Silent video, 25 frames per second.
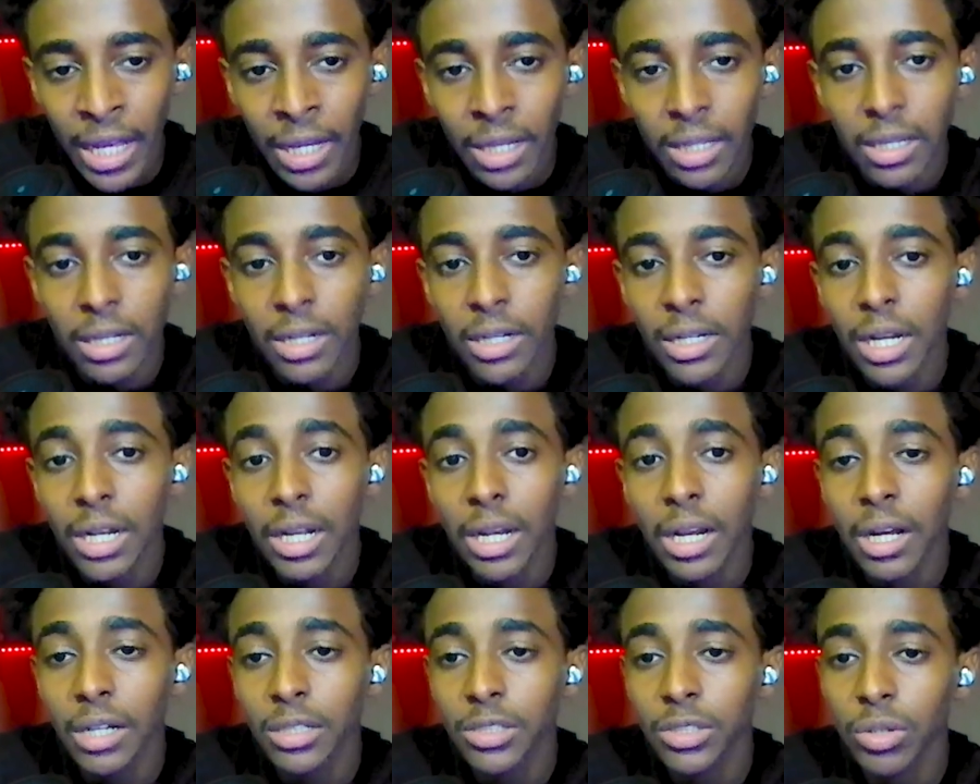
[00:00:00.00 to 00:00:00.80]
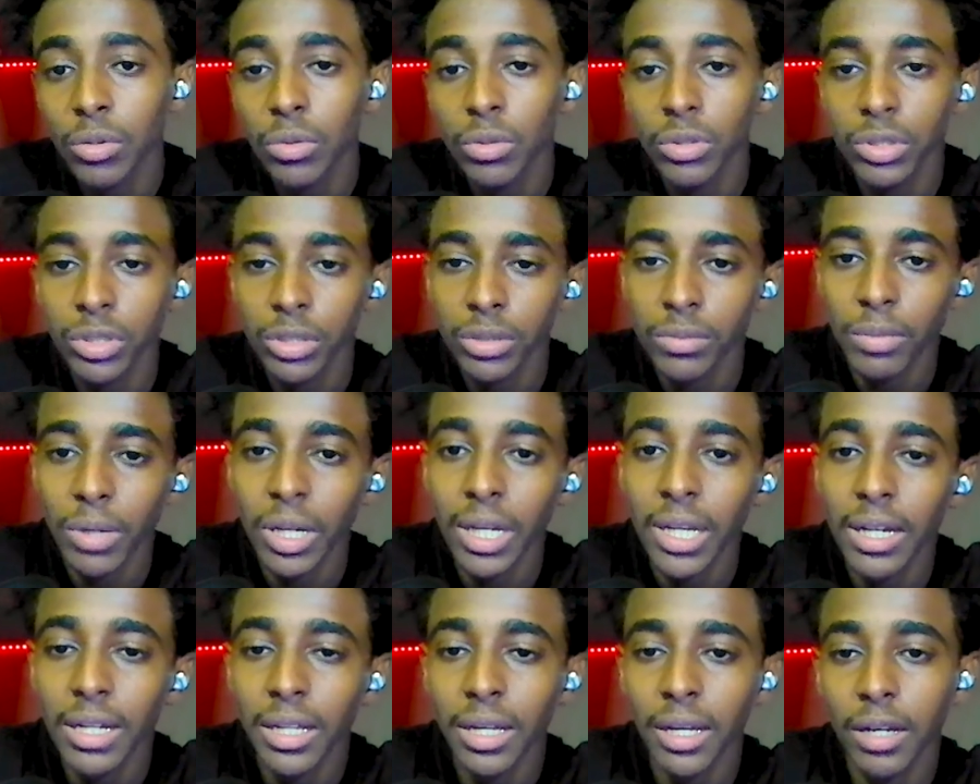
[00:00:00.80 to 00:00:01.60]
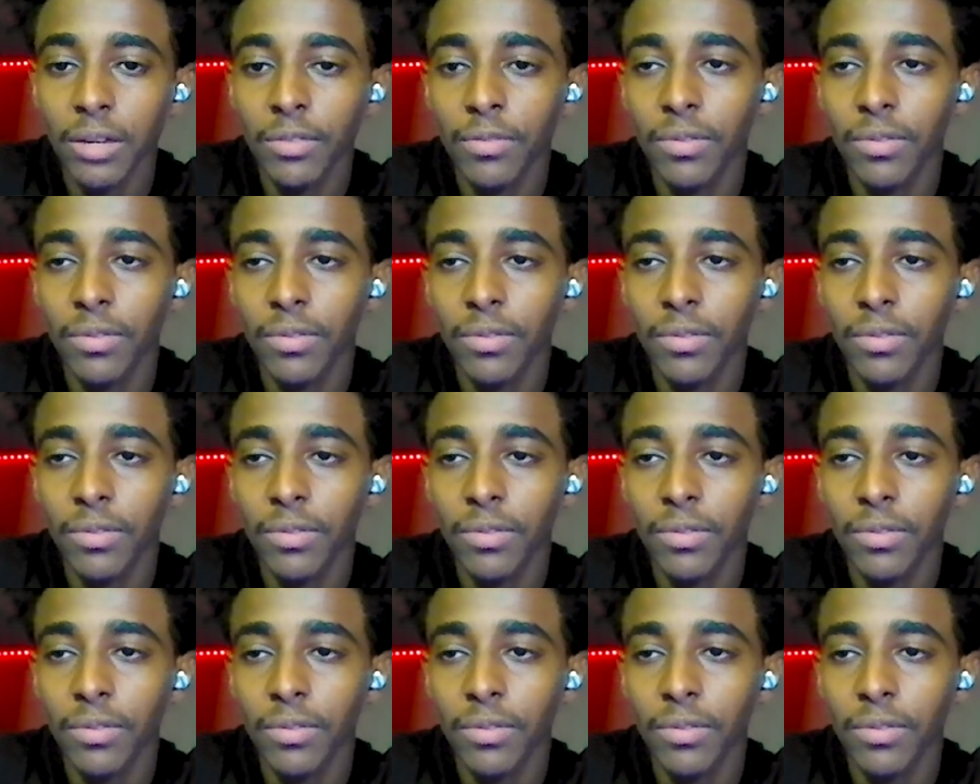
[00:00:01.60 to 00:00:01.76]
Gin Lerila Soch, Mangarika